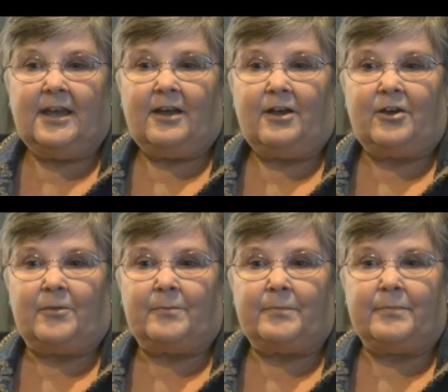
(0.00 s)

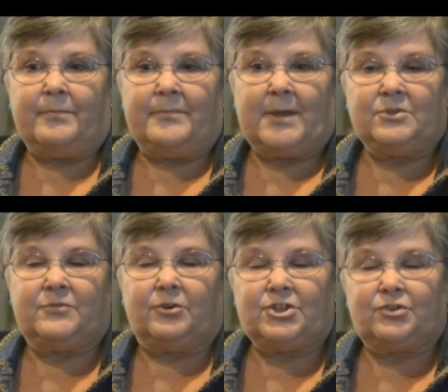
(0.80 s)
um, that was a
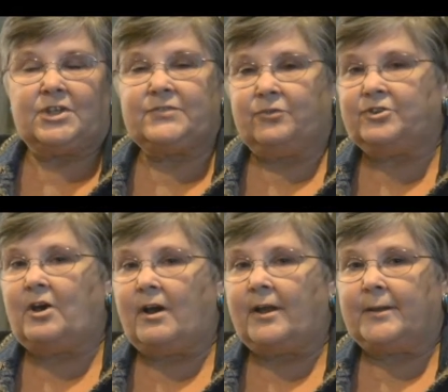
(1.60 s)
very stressful
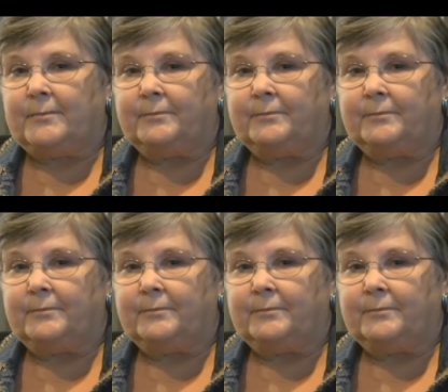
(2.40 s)
time.